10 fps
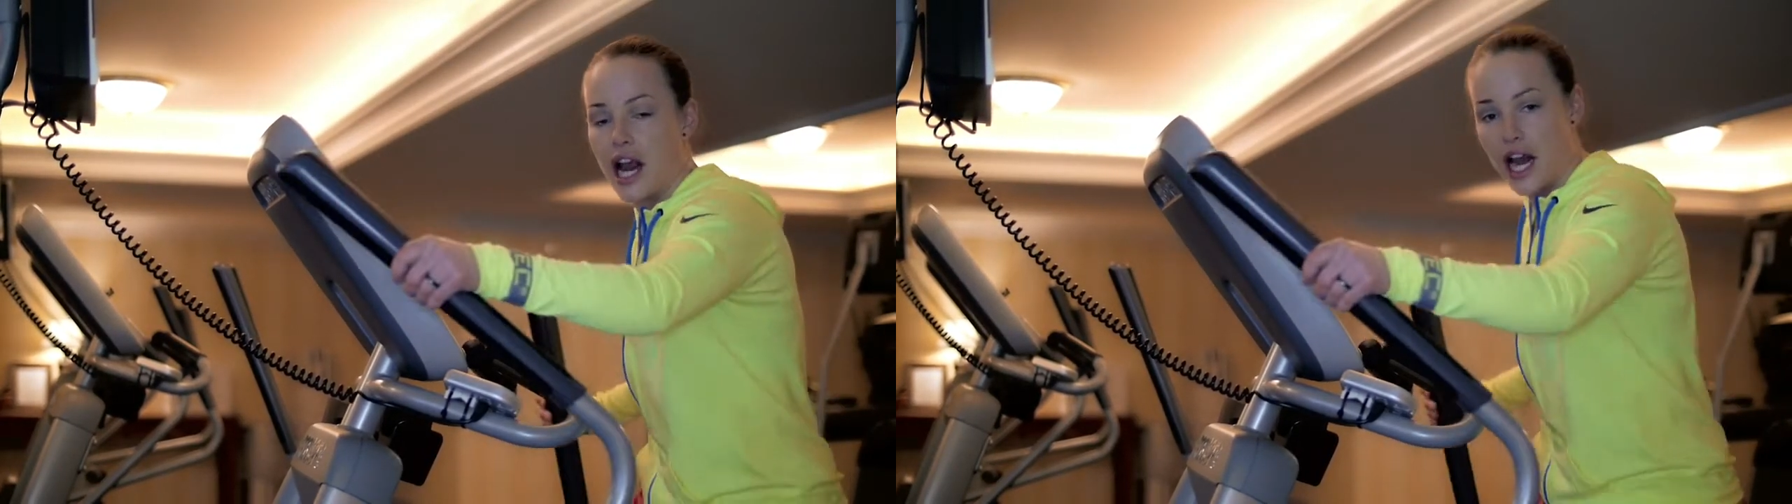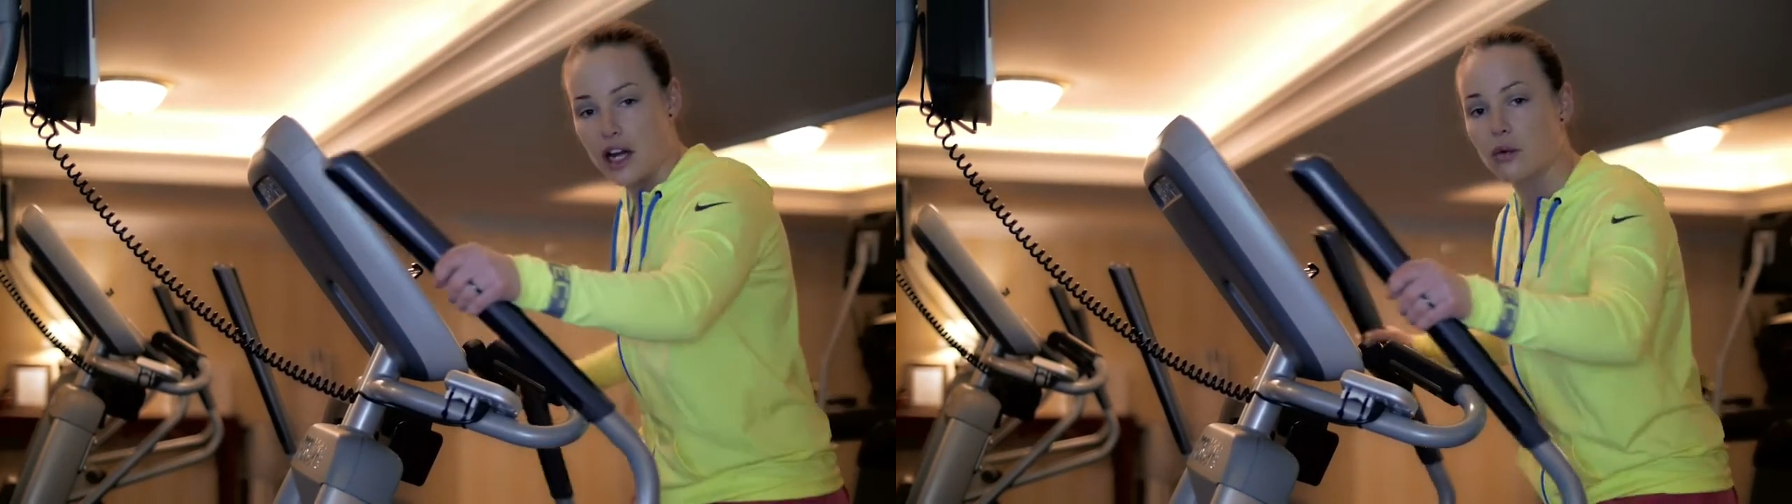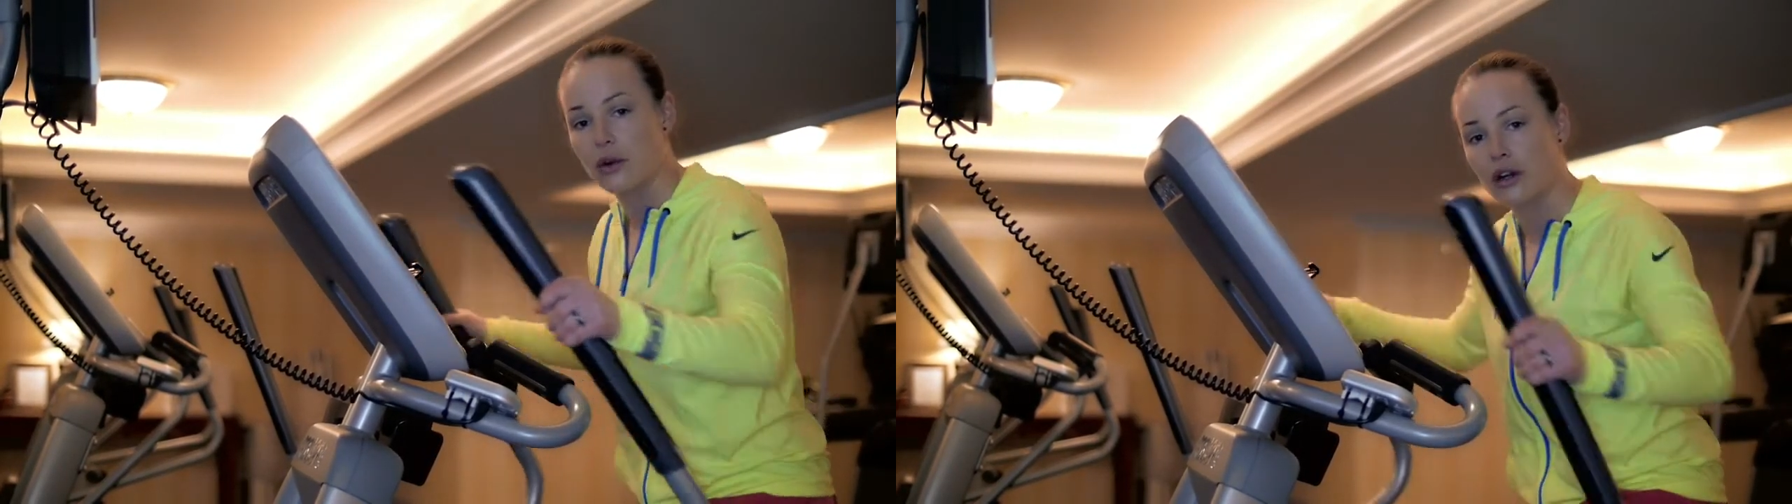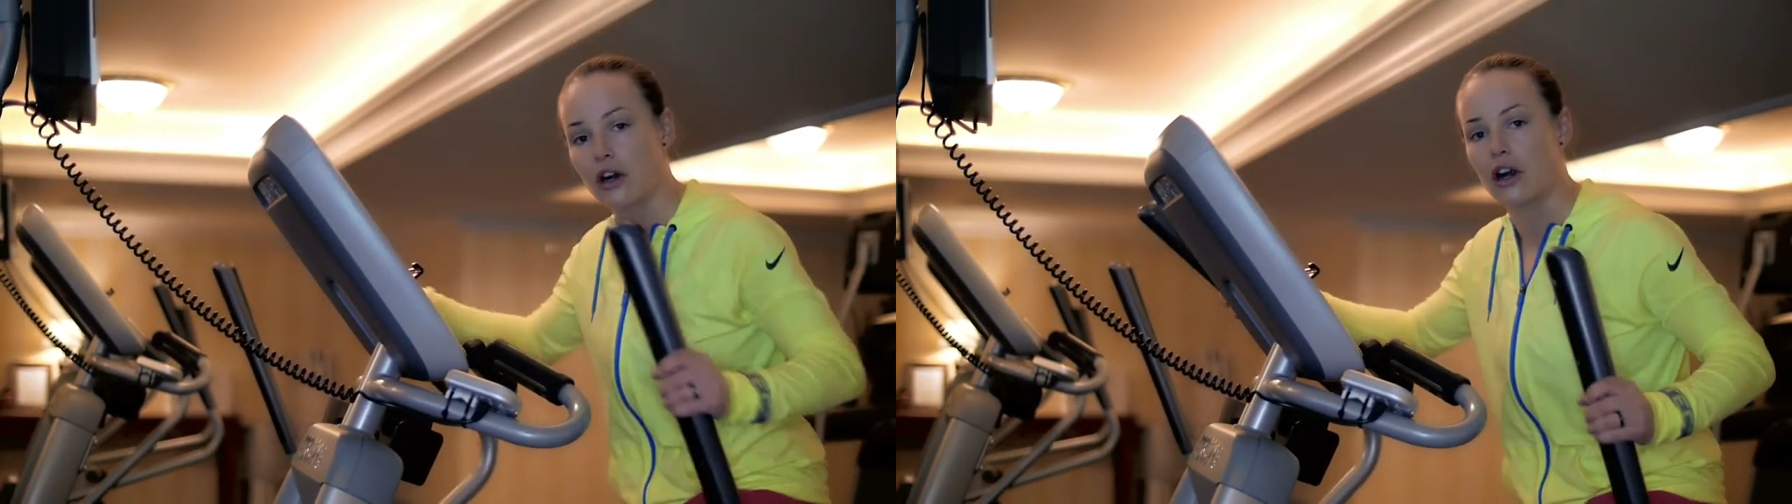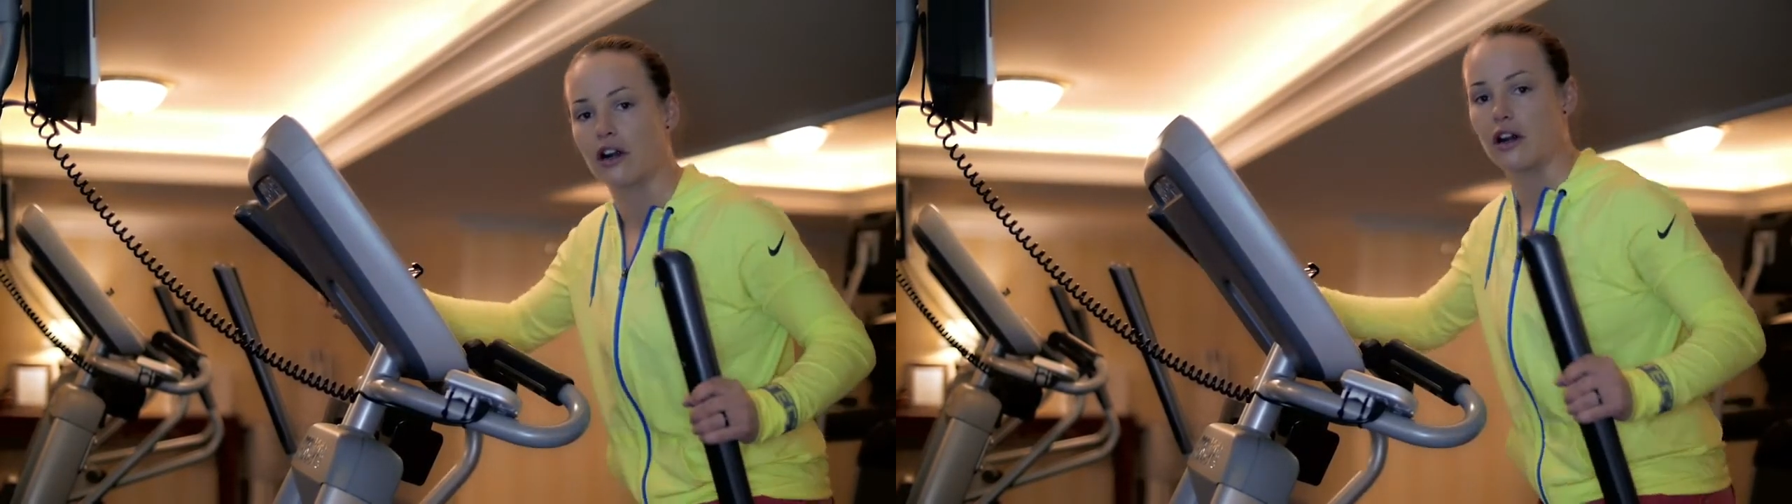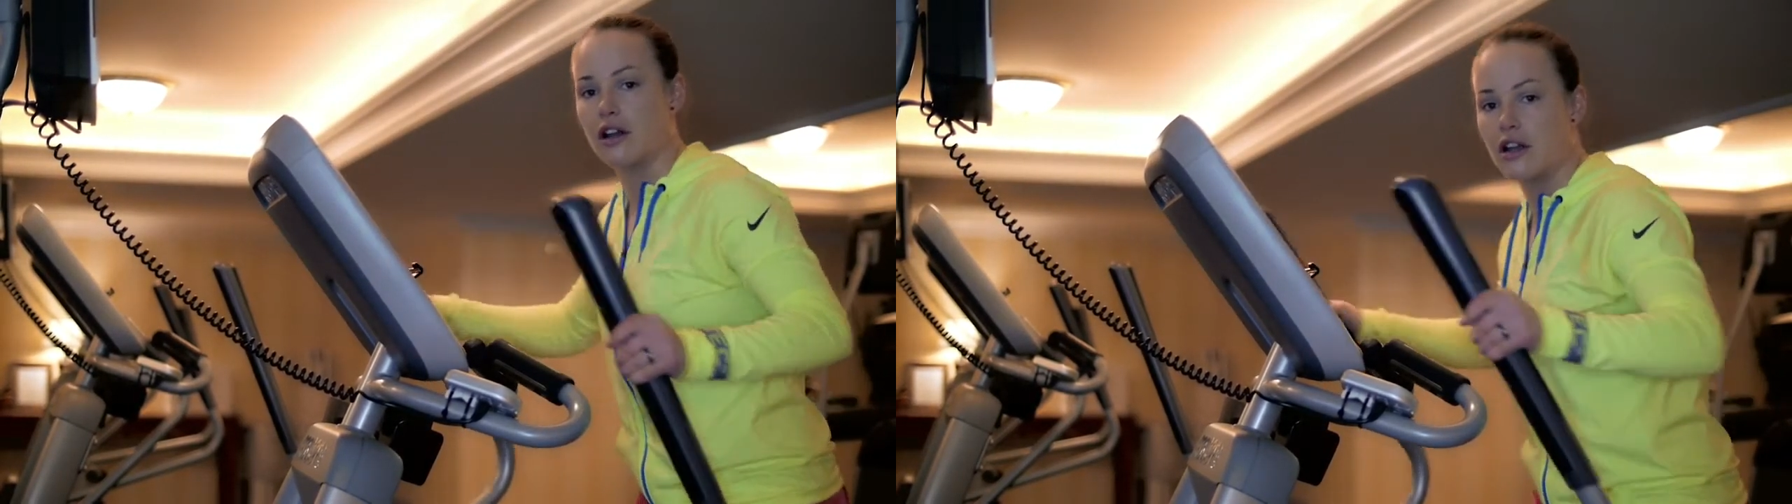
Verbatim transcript: and work hard.